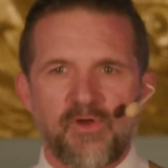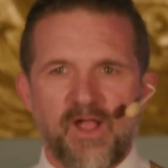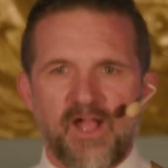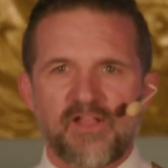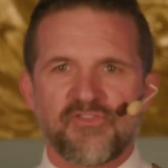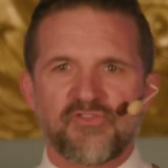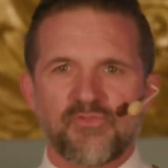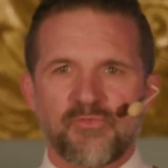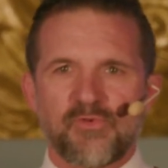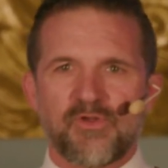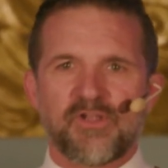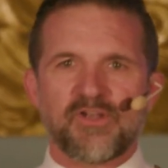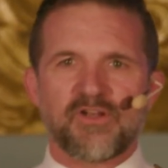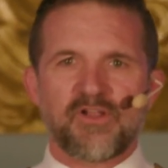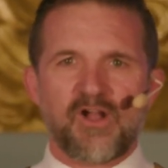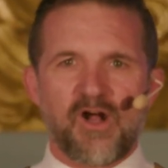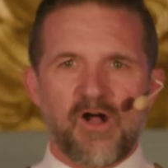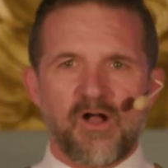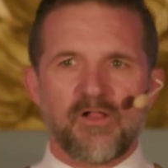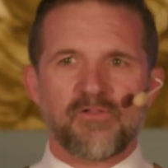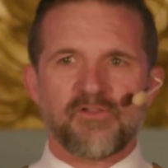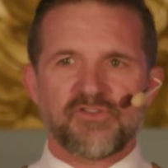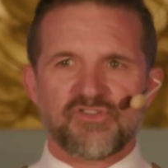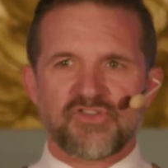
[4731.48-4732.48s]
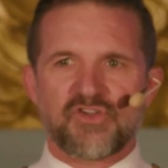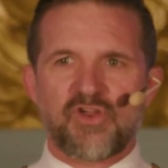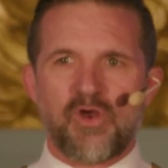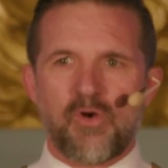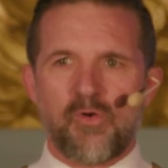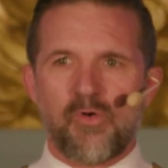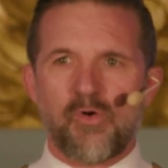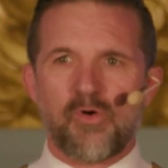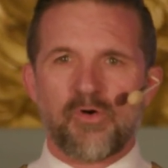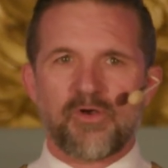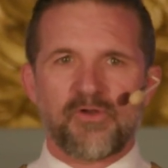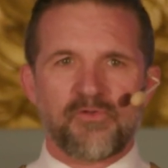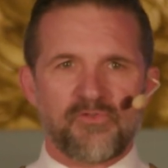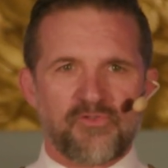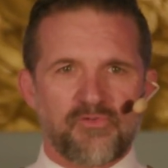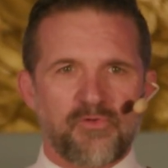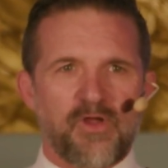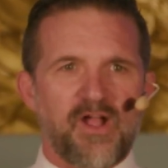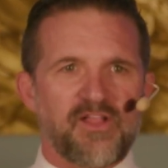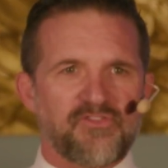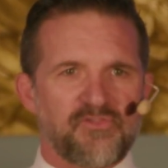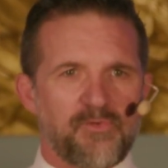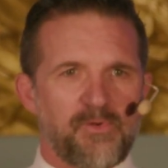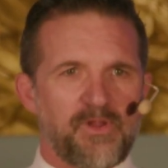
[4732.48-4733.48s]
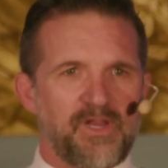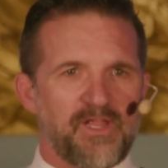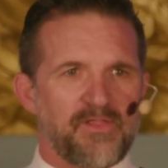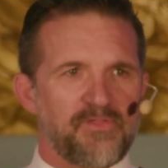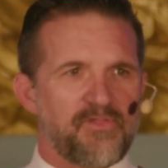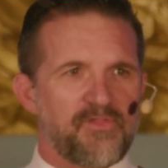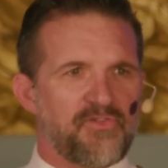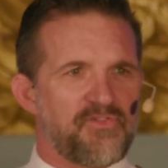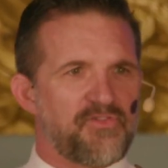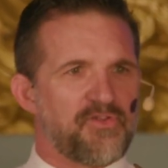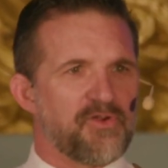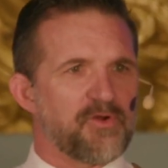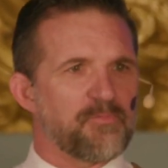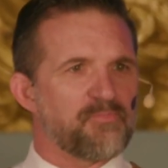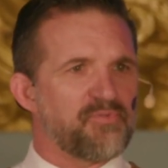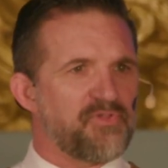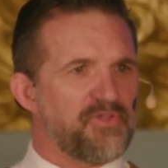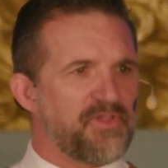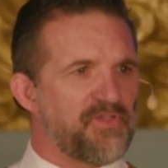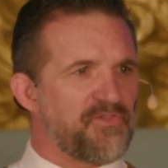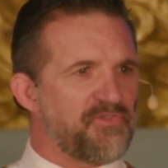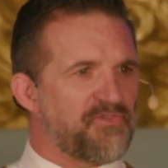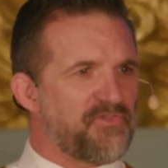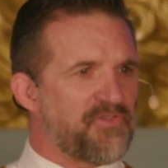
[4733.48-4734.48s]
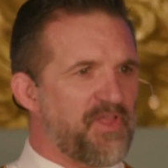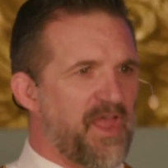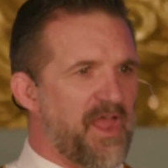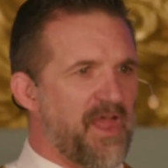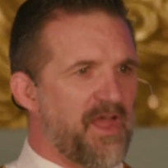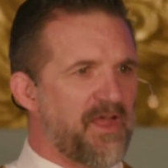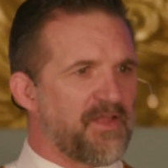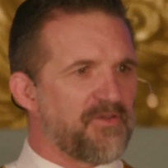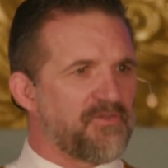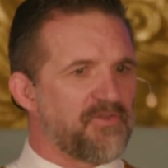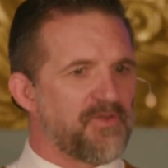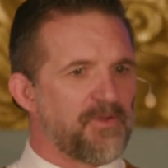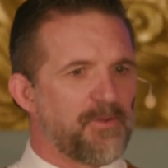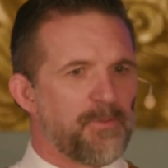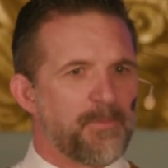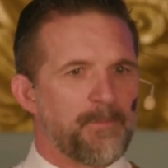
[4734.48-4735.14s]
graduate college cohort who's graduating this year please stand?